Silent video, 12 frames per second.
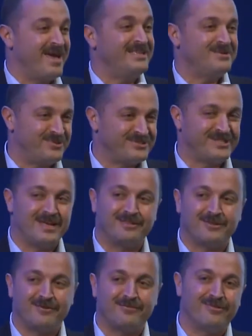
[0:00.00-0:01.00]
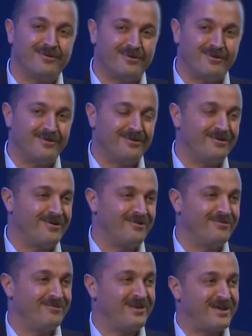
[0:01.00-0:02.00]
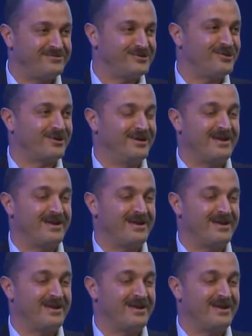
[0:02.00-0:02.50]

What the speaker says: 80% of the livestock